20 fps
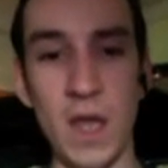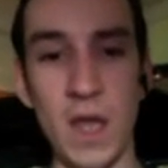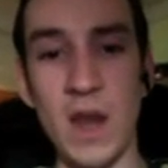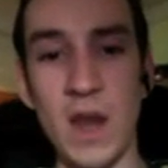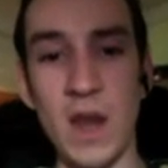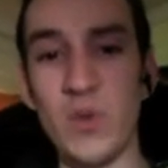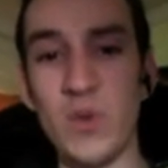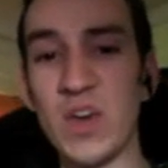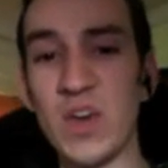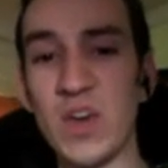
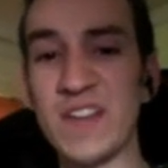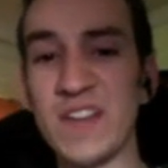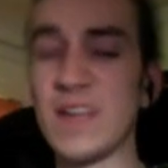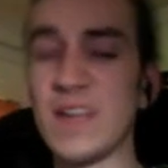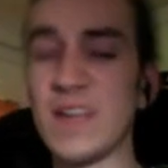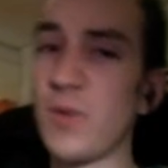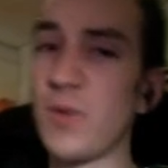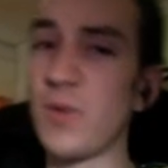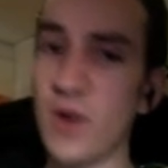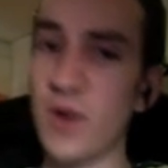Now, we could get
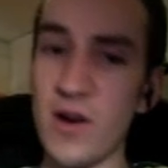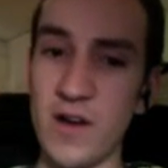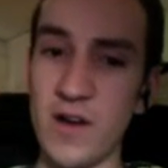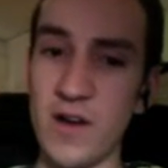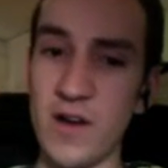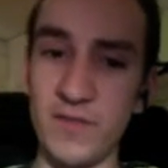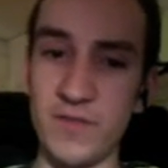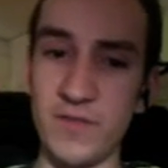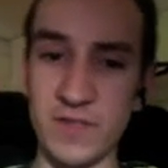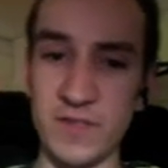Temple Garden
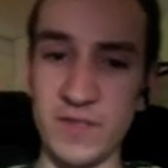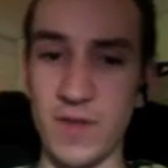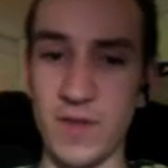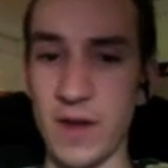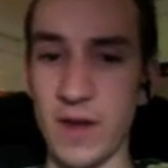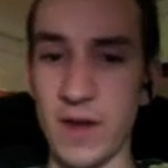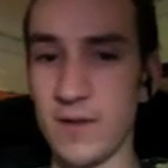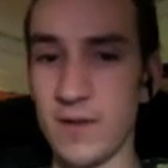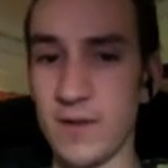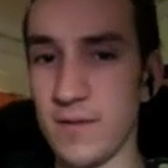off this
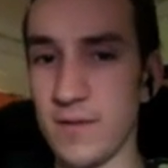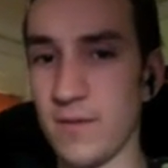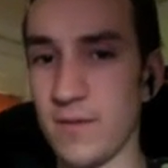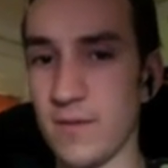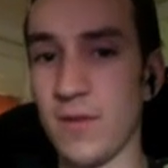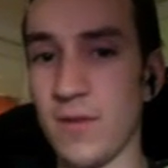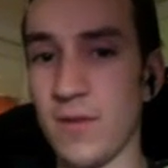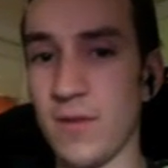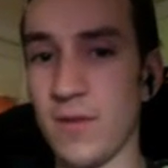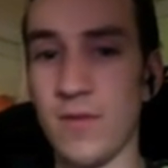flooded
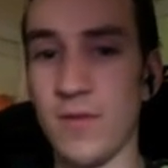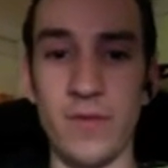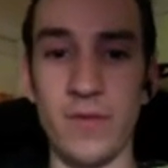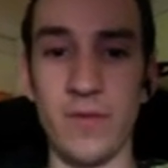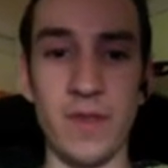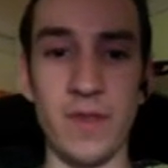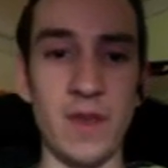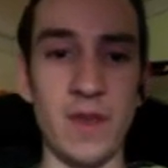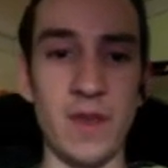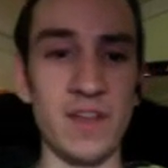
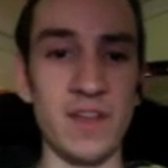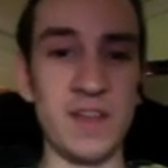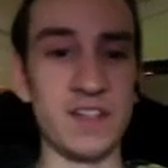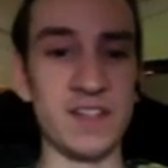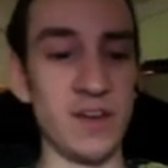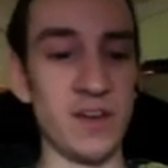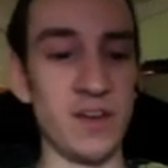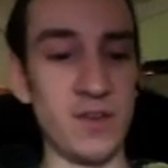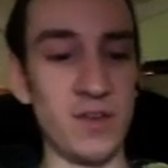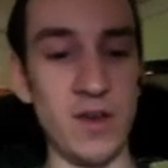instead of